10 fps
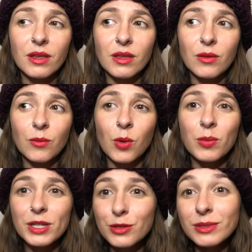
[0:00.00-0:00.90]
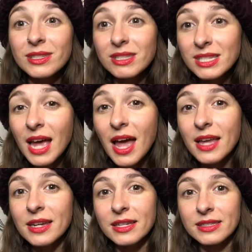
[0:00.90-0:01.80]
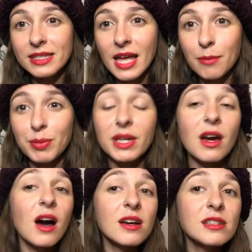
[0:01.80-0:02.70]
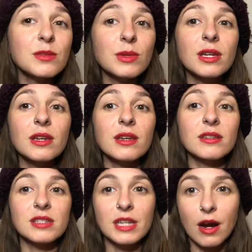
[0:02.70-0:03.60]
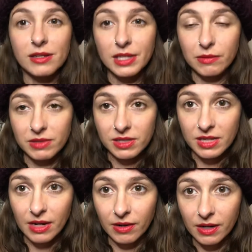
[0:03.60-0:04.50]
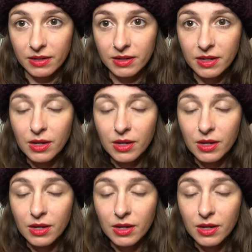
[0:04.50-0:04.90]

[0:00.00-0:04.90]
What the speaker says: what we do instead is that because we see ourselves as sacred,